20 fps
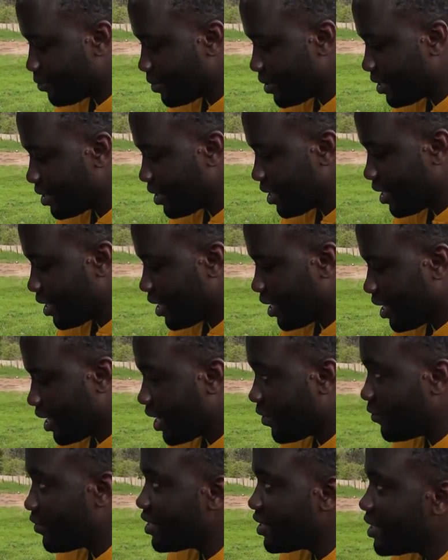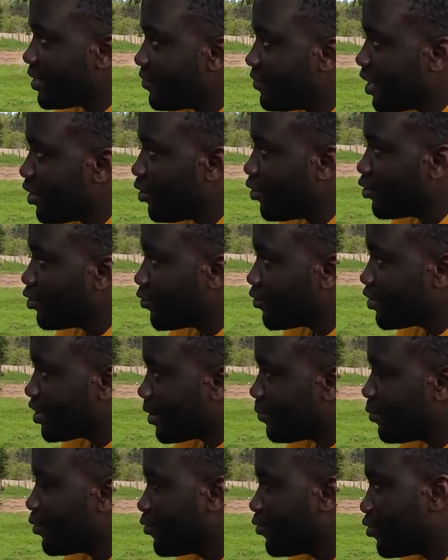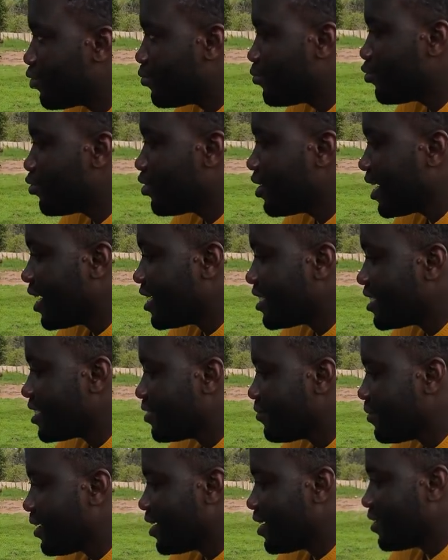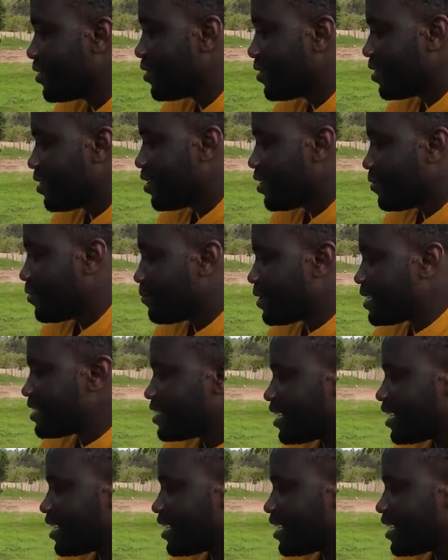me. I've received a lot of support from you guys yeah. and my